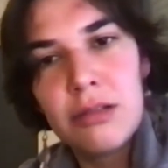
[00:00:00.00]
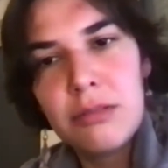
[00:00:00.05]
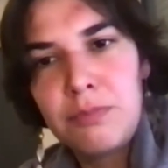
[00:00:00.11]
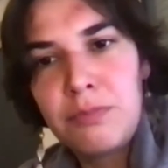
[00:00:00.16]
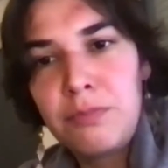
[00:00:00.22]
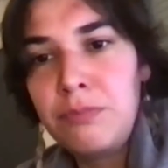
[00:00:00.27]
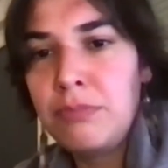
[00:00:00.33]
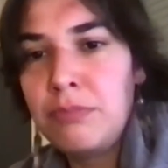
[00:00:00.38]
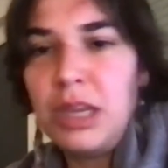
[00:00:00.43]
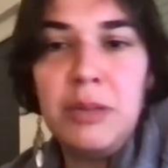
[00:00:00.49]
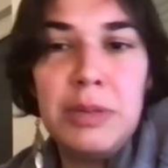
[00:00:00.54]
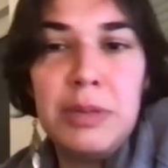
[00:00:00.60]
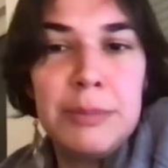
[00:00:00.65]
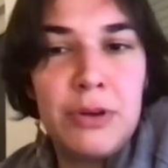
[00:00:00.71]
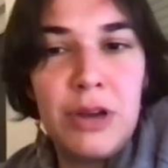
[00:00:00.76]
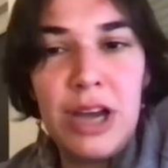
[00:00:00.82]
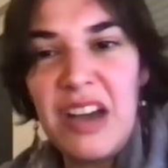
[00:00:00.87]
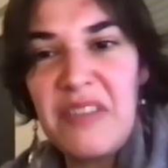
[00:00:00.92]
many
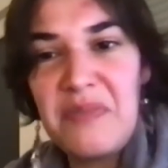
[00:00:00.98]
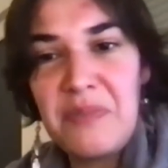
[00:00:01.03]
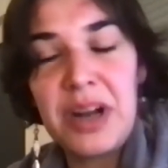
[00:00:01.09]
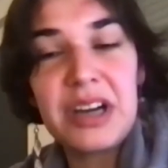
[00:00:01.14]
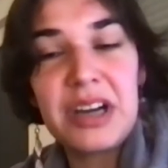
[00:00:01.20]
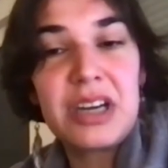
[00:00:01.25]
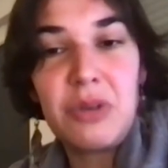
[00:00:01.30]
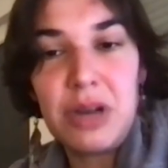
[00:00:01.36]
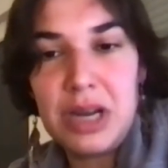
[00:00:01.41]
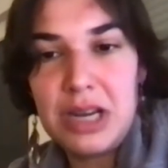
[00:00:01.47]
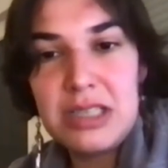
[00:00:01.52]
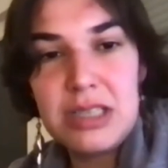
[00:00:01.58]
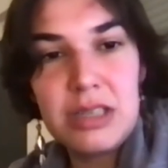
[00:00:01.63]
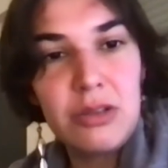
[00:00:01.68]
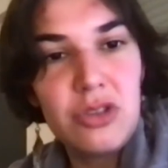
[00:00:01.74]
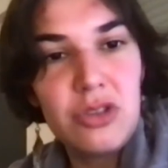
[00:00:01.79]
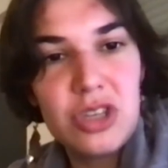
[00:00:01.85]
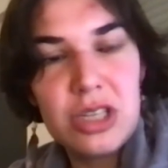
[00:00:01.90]
people have park and ride
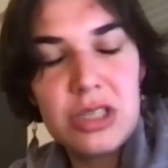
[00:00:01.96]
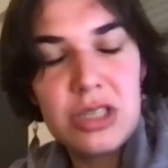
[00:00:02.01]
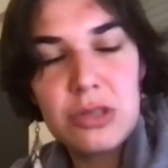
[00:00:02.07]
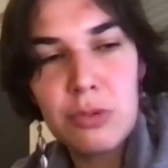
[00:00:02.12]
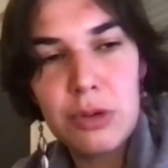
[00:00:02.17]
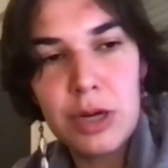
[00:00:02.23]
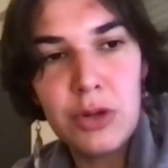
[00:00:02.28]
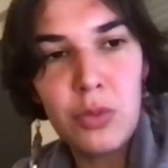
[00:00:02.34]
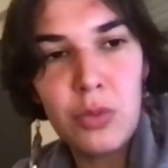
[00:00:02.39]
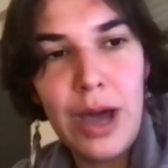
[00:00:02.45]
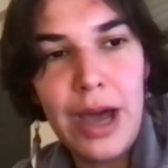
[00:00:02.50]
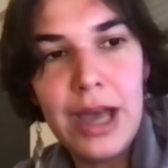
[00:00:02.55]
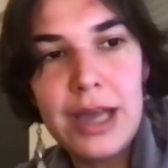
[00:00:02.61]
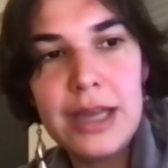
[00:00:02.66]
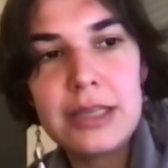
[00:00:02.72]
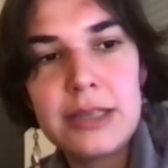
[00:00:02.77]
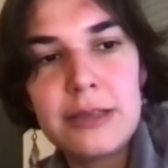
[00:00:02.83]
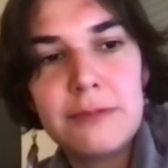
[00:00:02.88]
solutions worldwide.